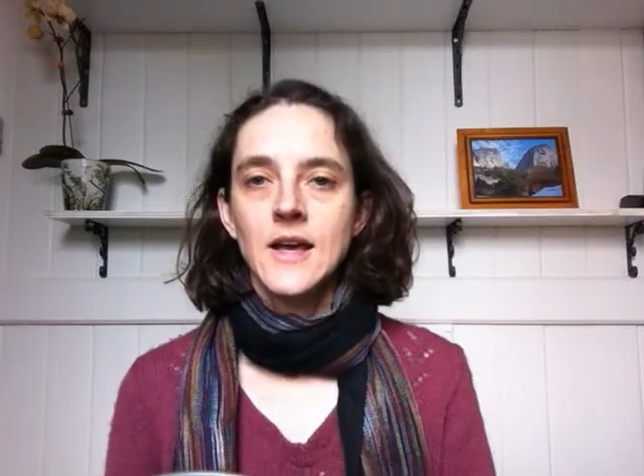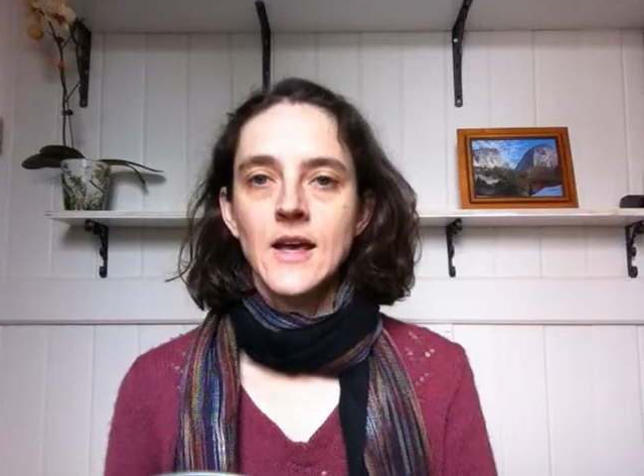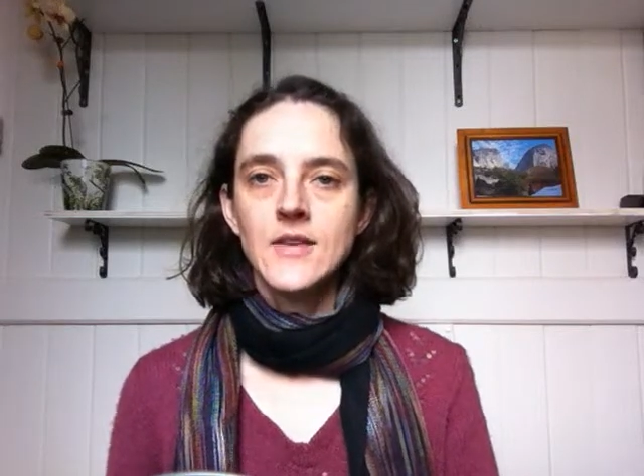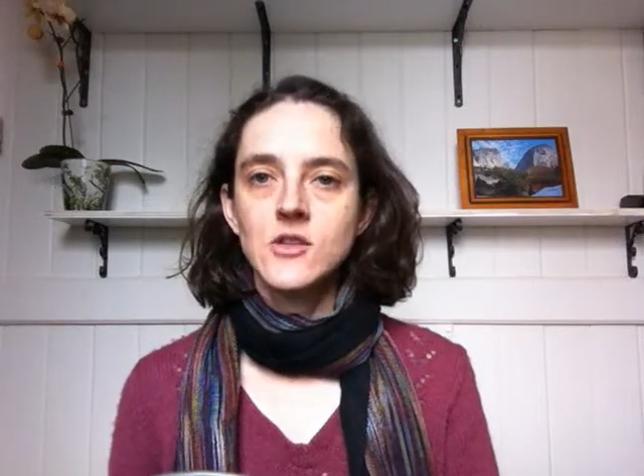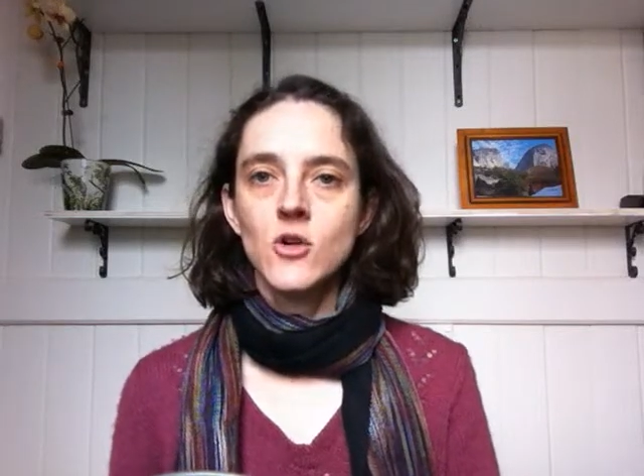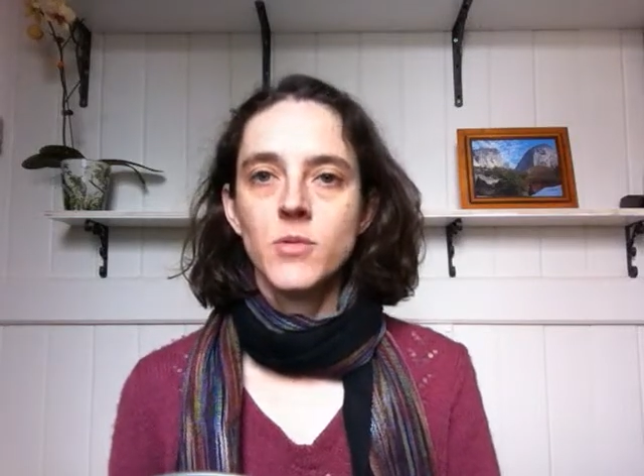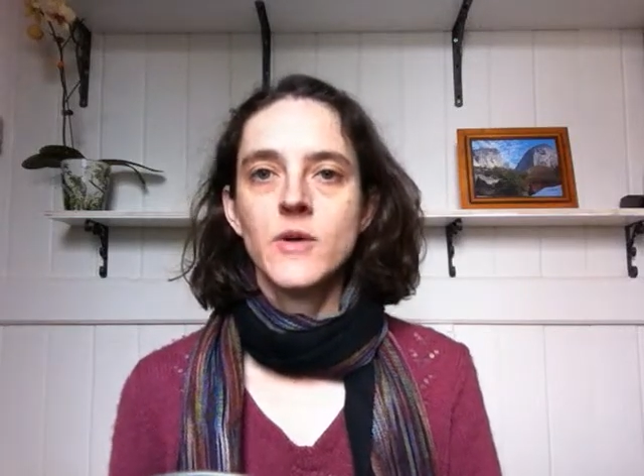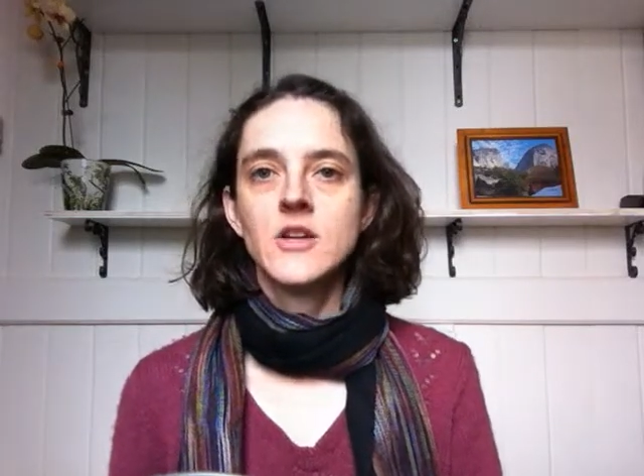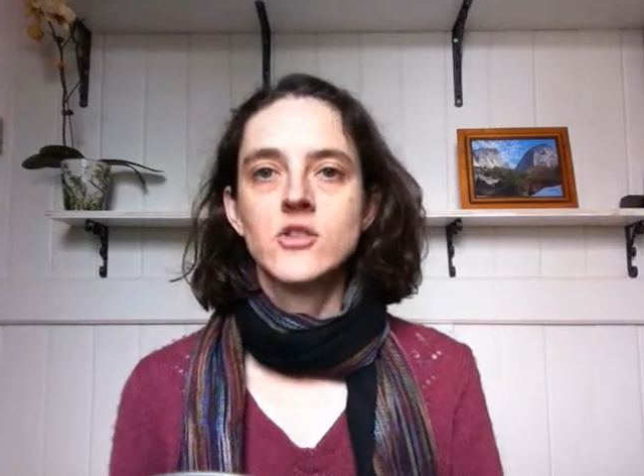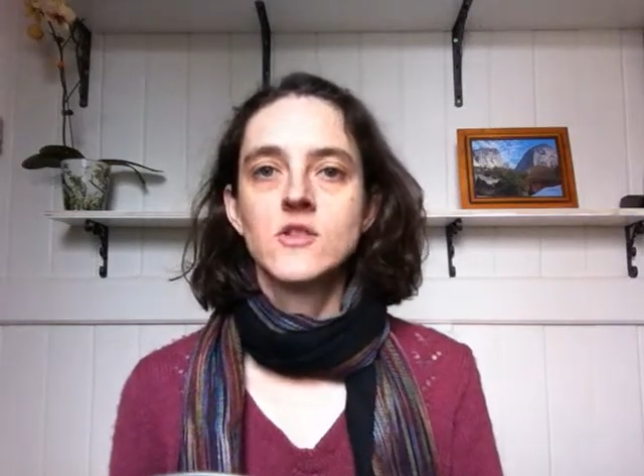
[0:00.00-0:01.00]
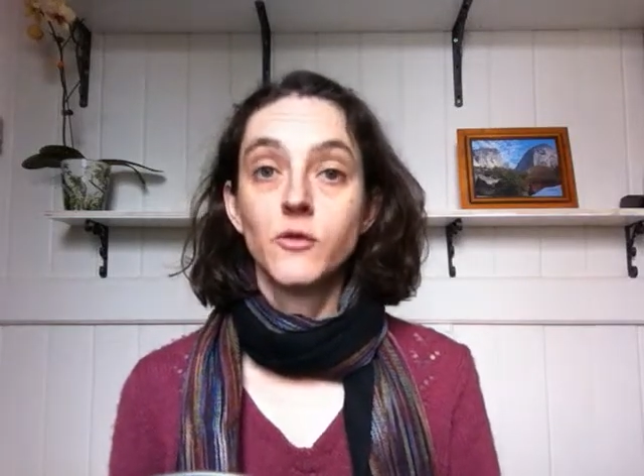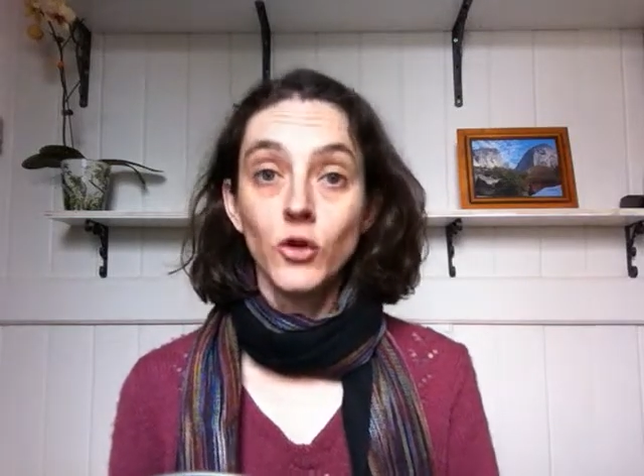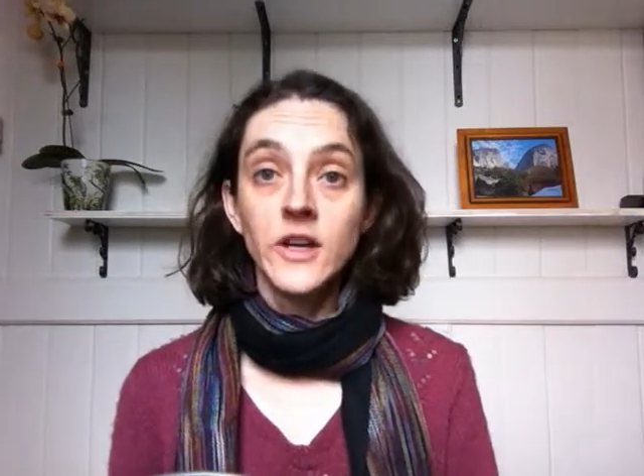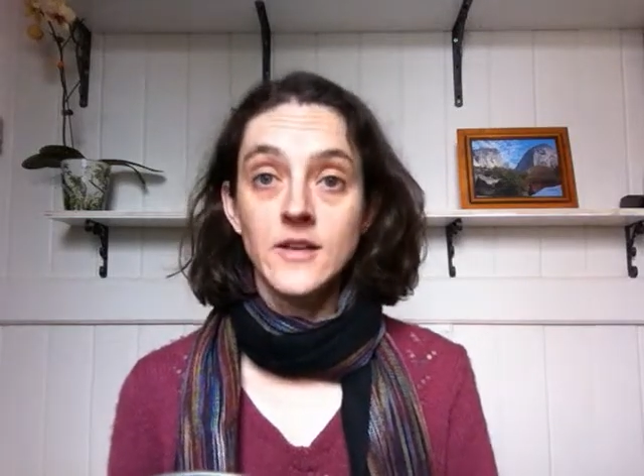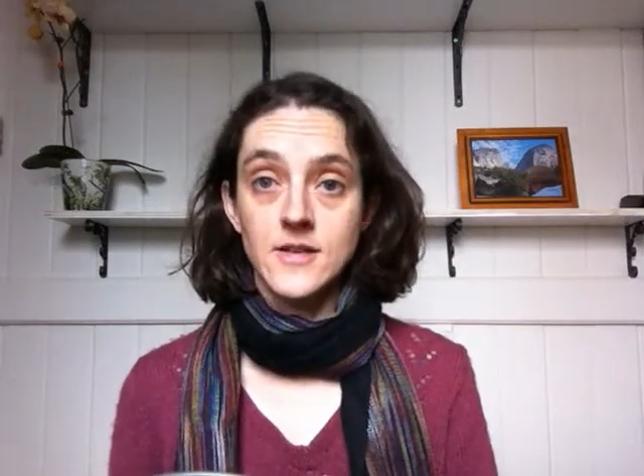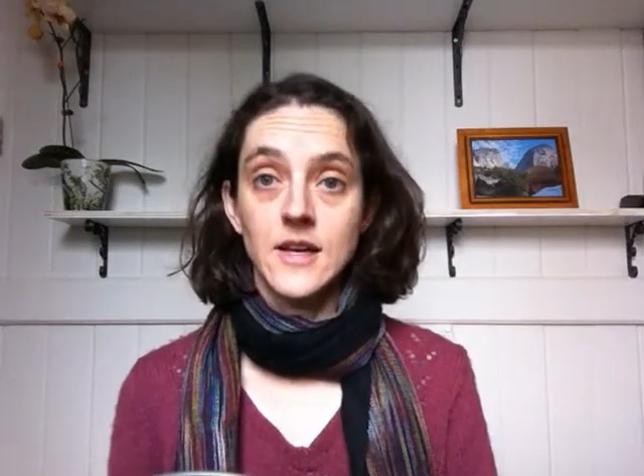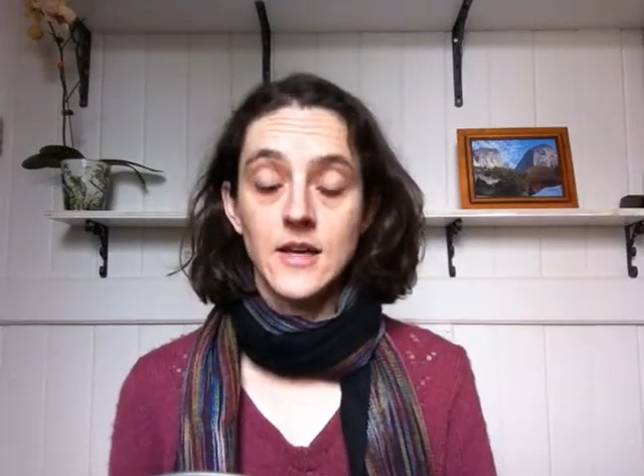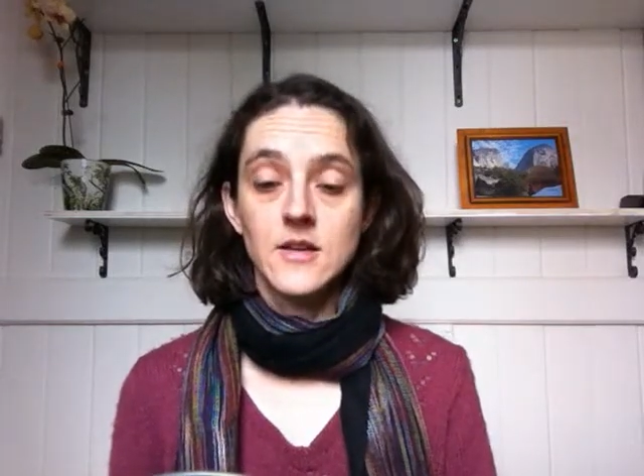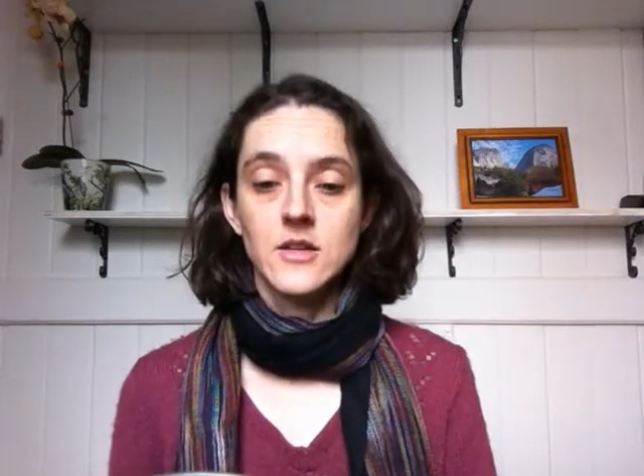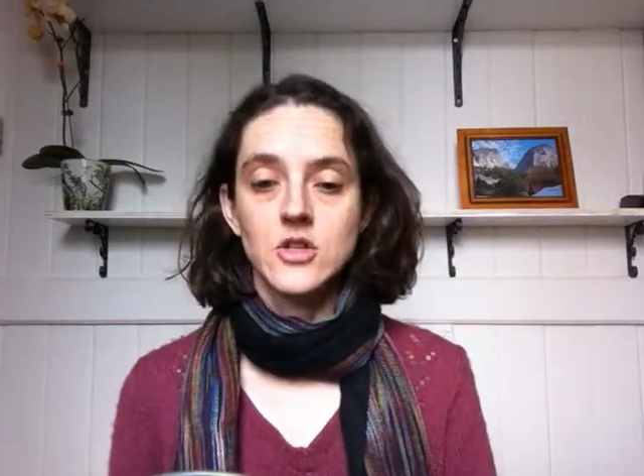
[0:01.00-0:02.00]
And these corporations fully
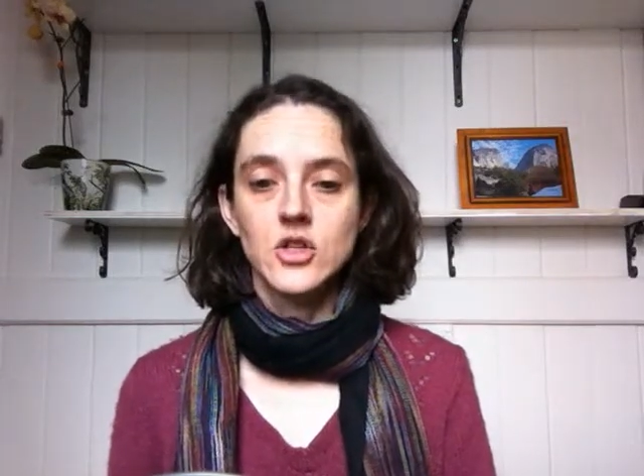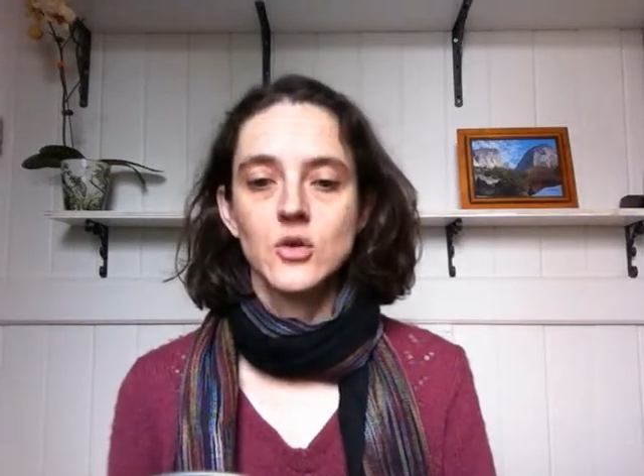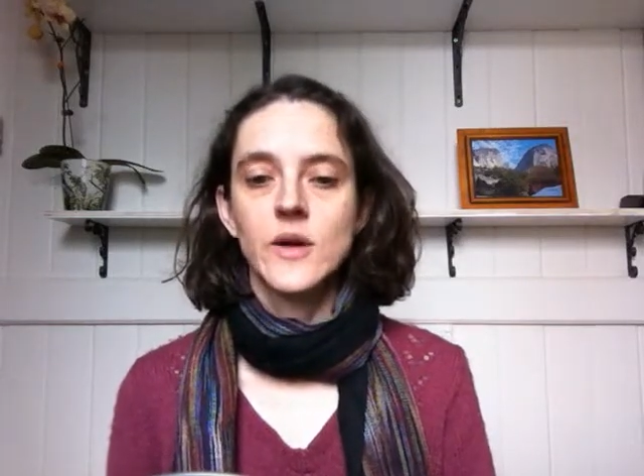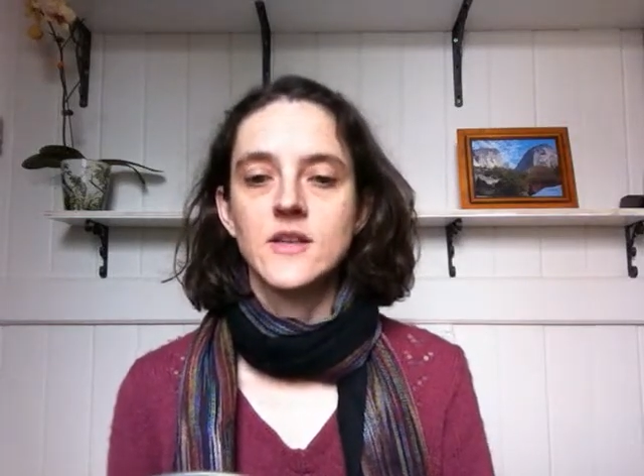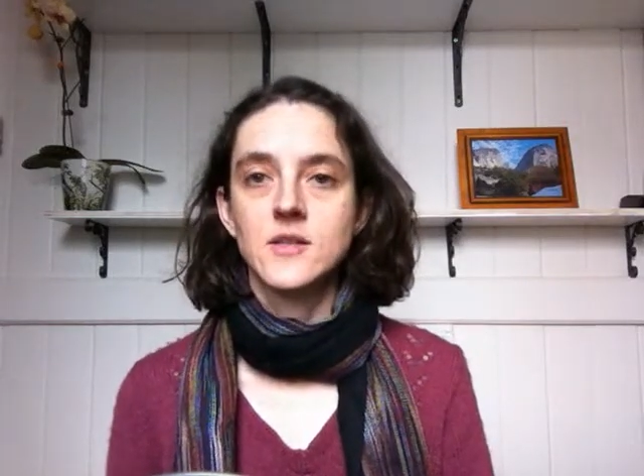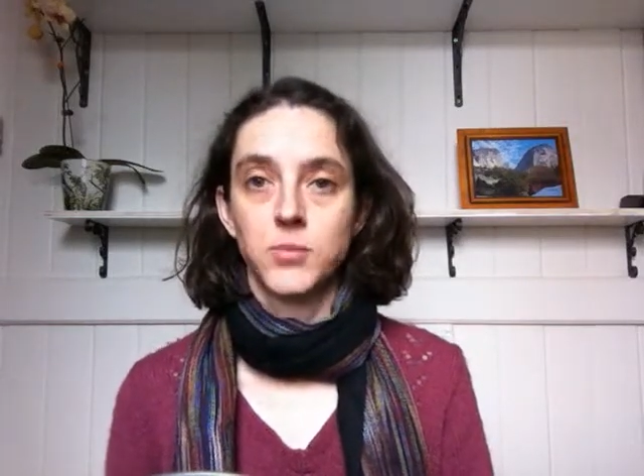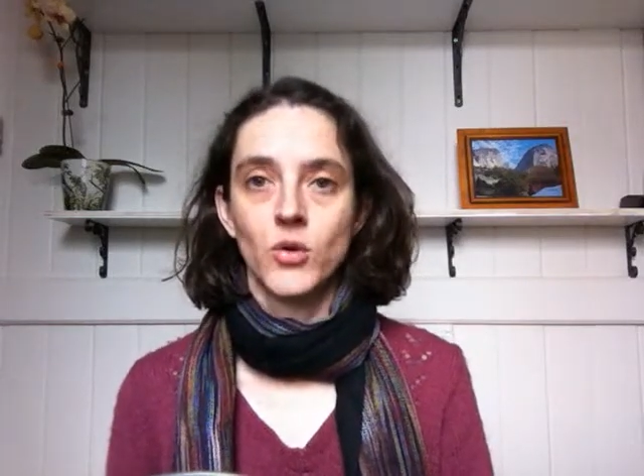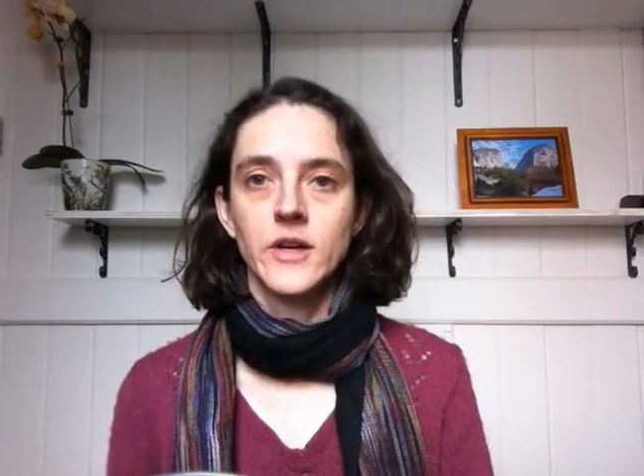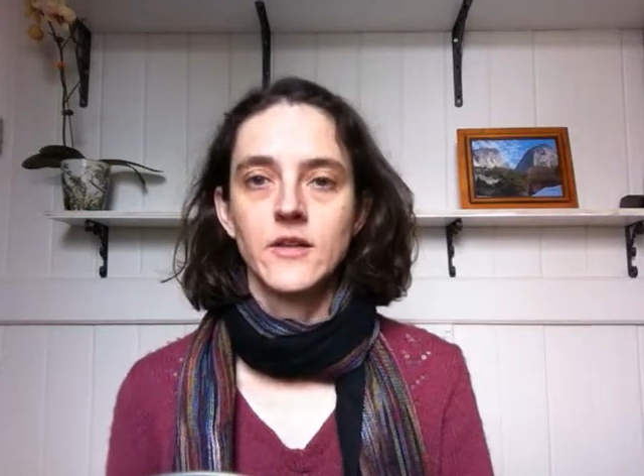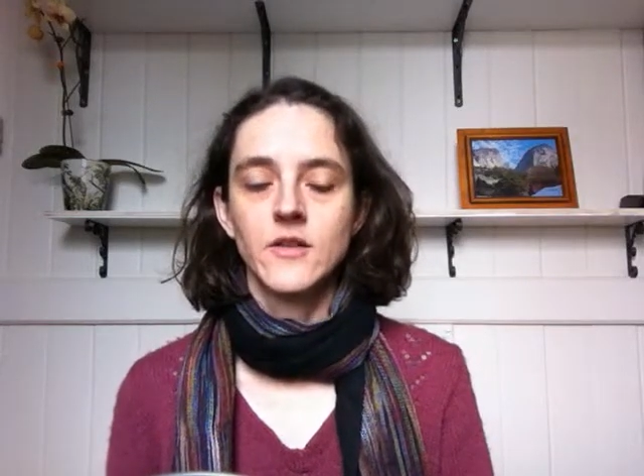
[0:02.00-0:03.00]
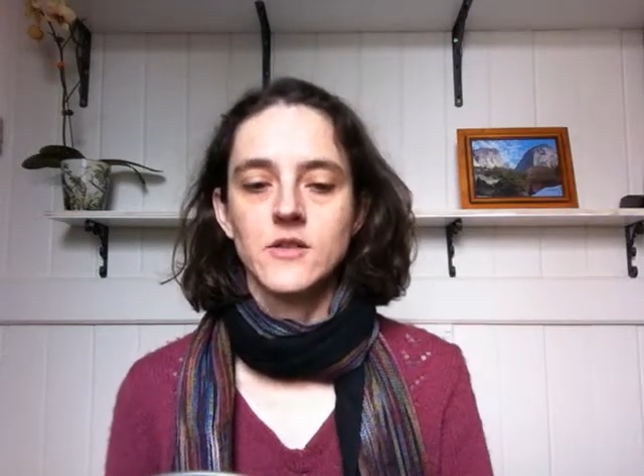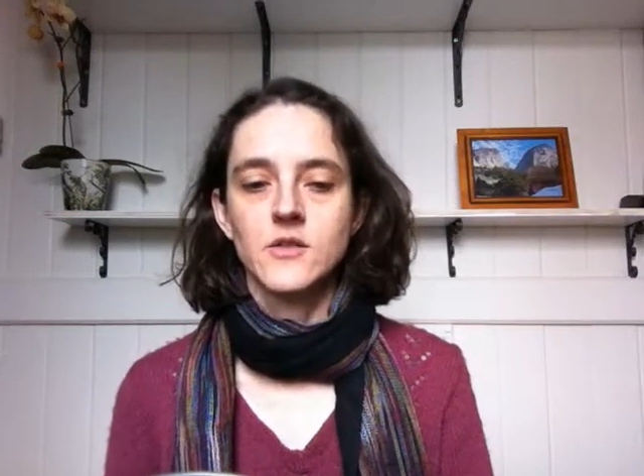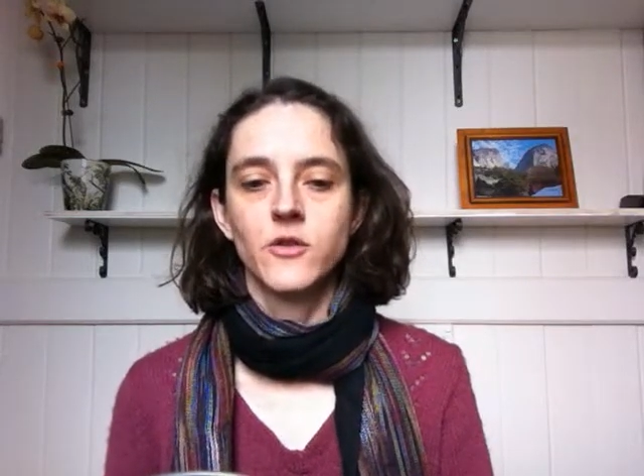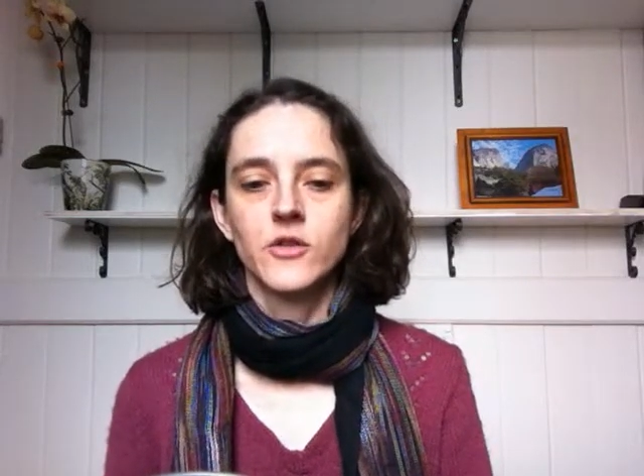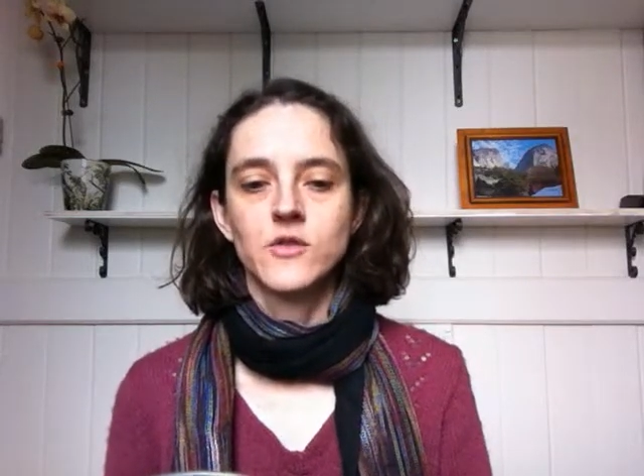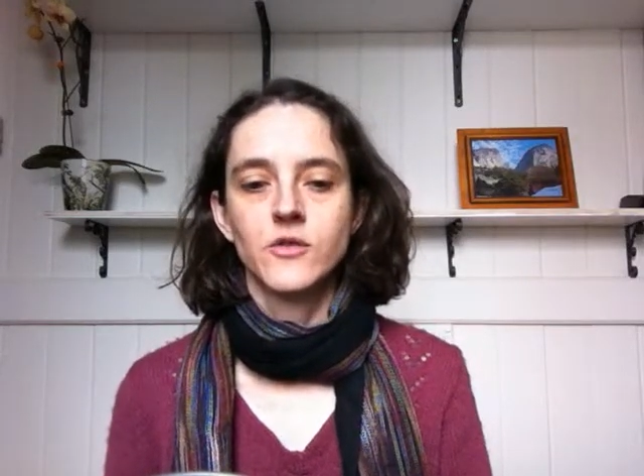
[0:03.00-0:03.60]
intend to exploit those fossil